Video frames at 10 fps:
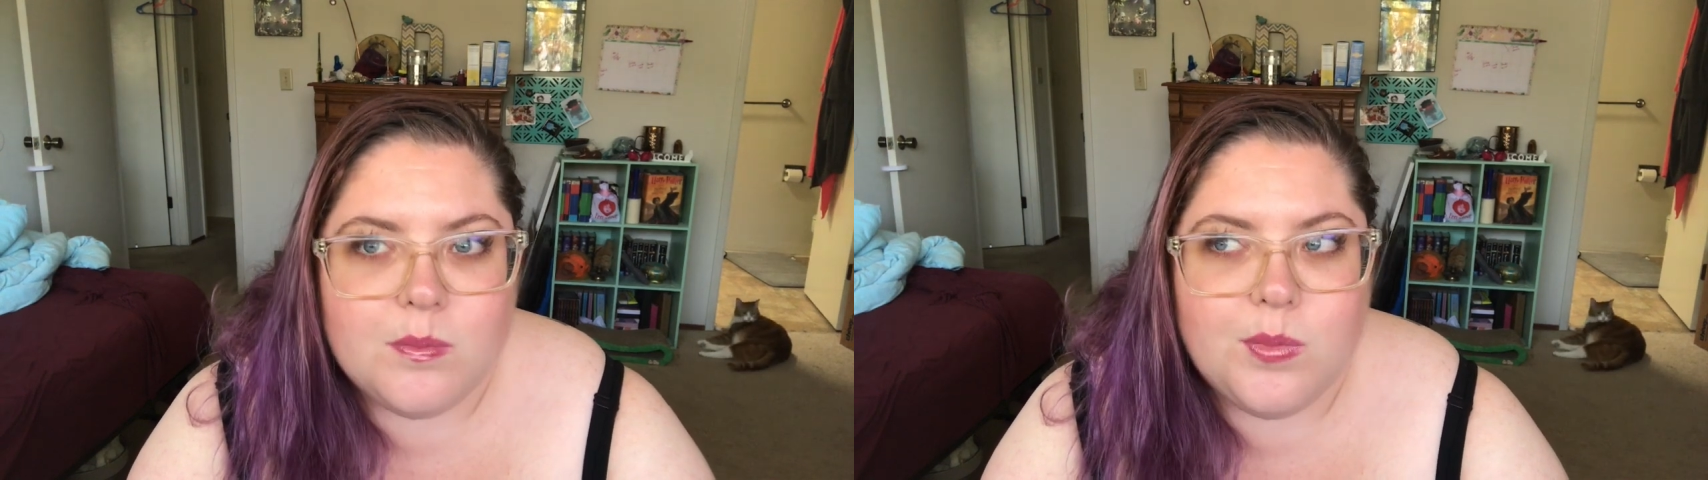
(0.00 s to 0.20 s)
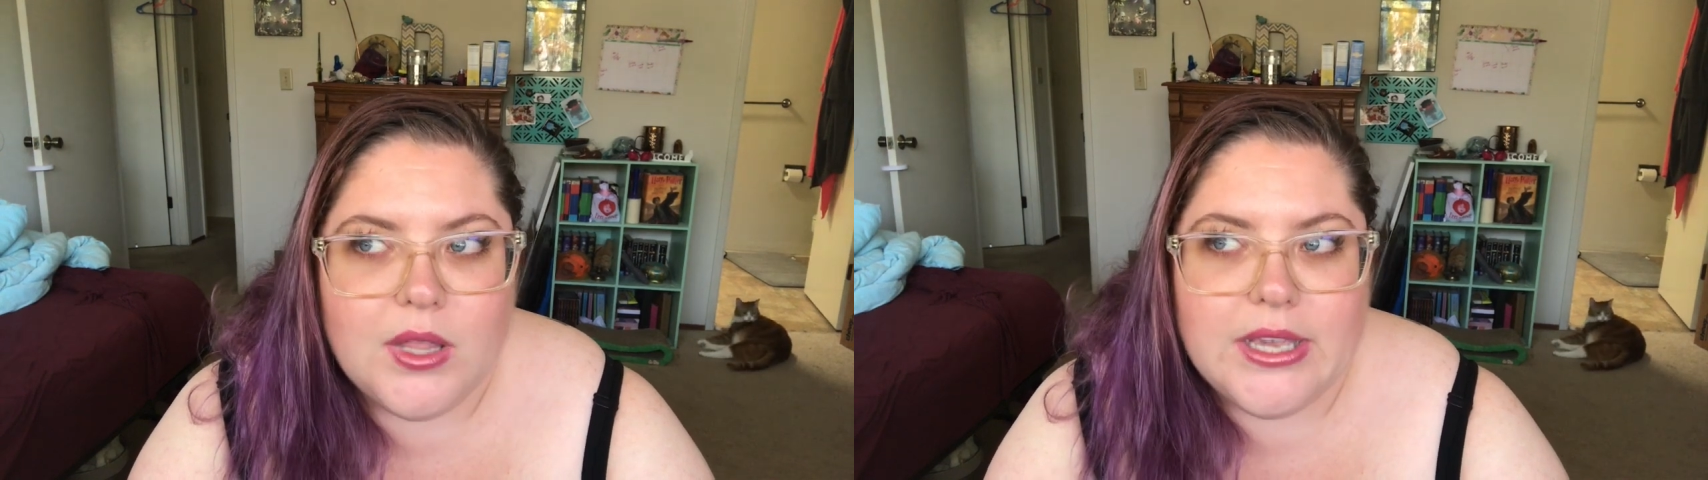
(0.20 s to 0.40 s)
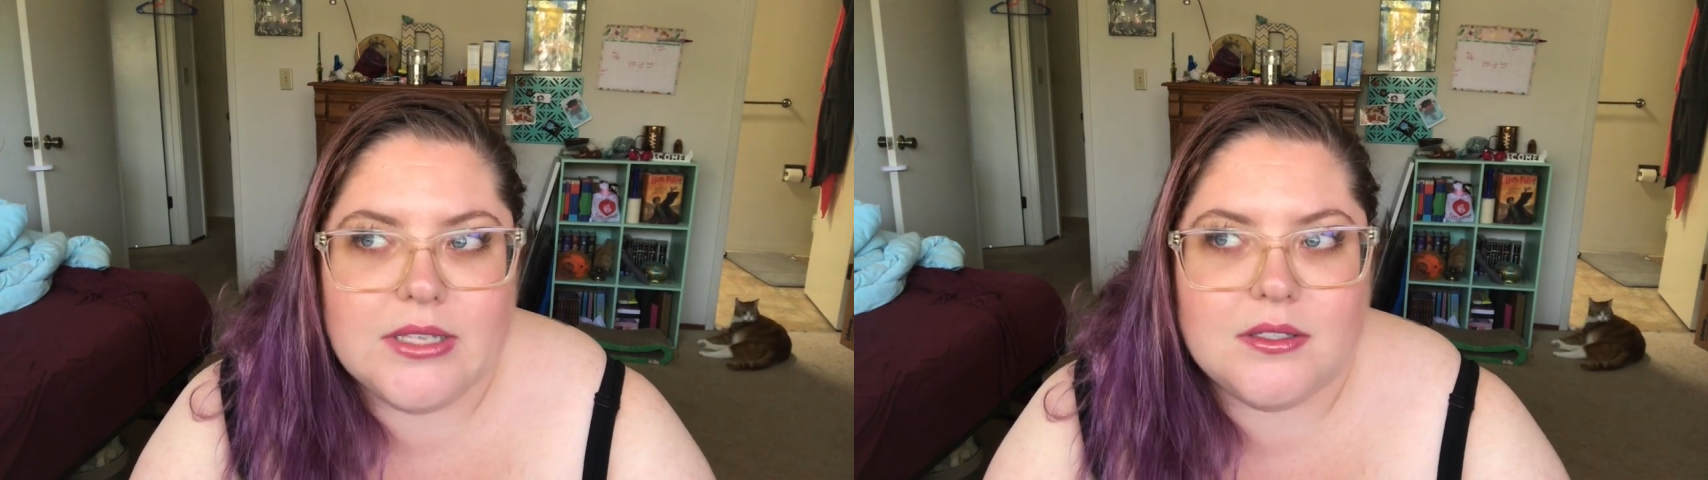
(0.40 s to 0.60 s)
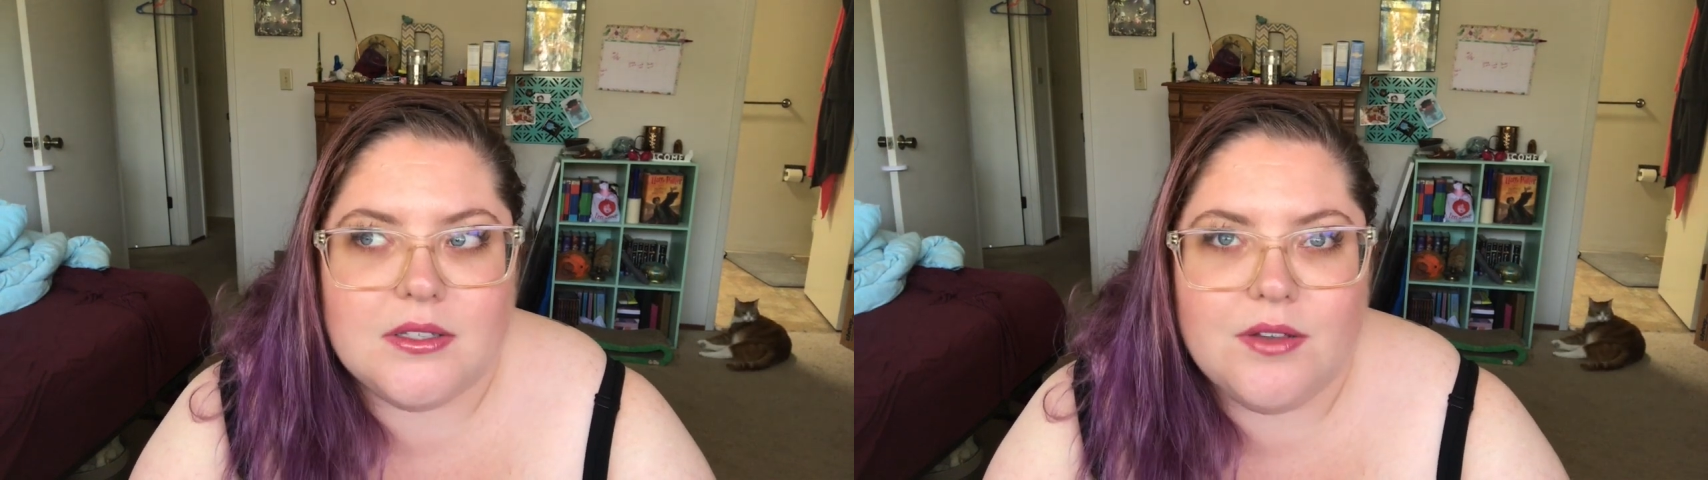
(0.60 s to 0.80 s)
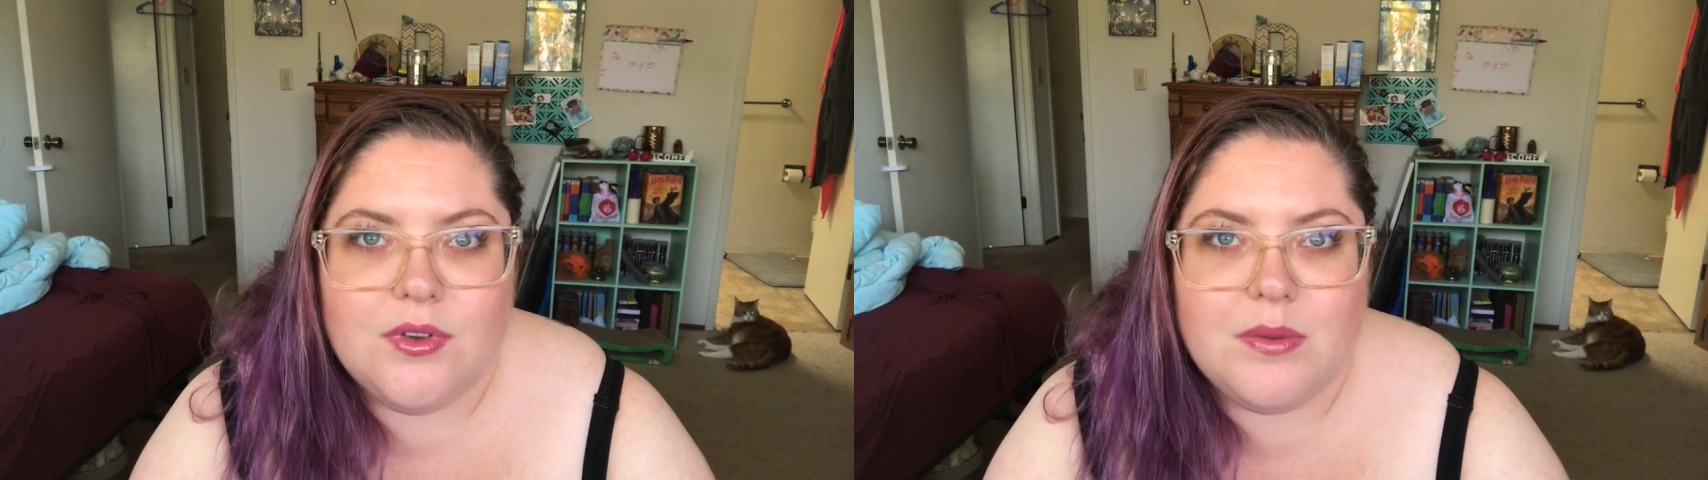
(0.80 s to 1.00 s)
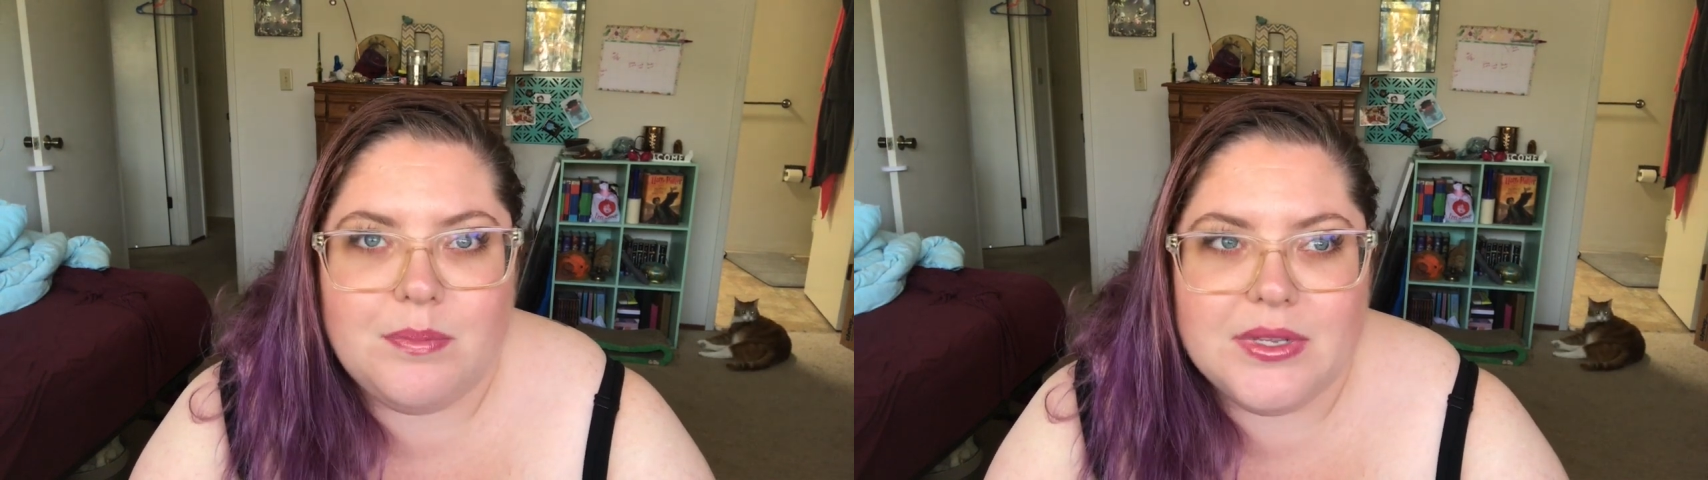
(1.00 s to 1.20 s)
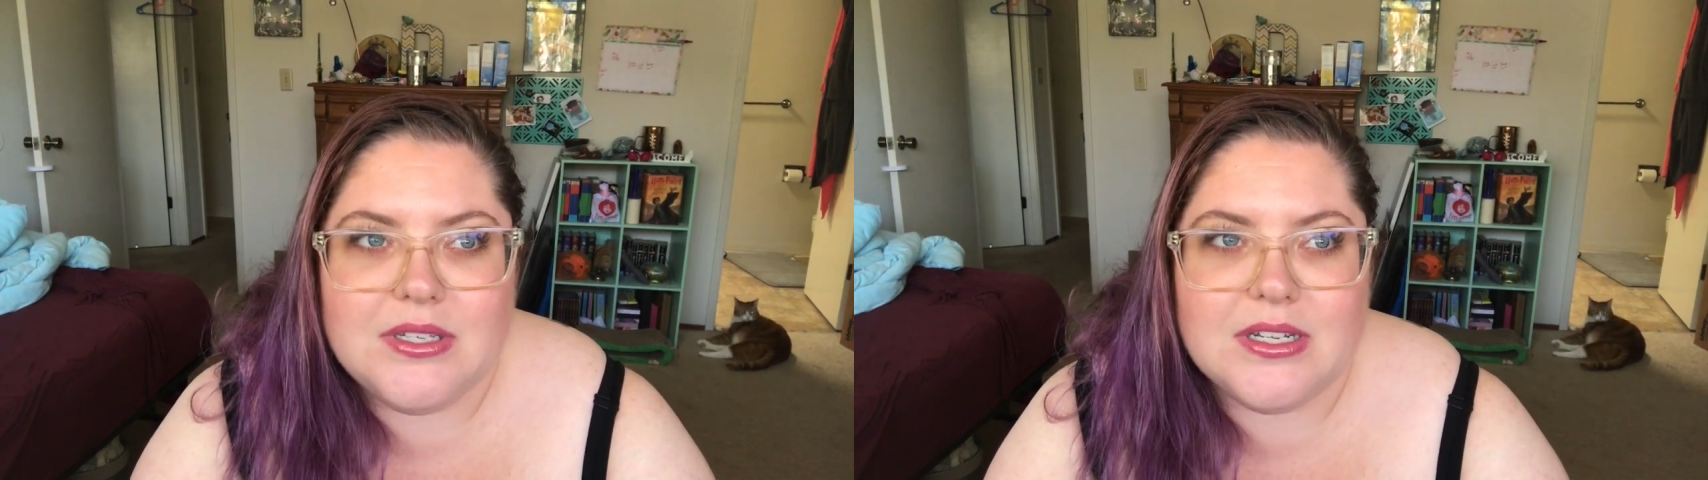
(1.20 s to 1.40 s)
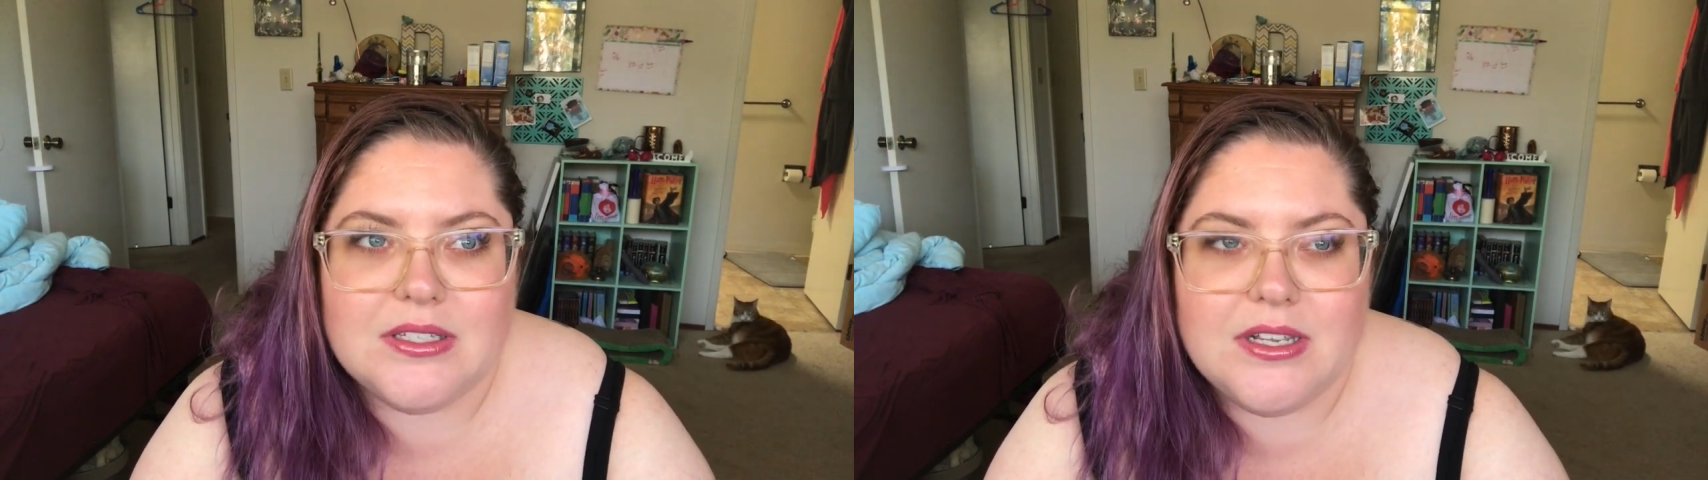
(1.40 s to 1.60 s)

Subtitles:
place, every business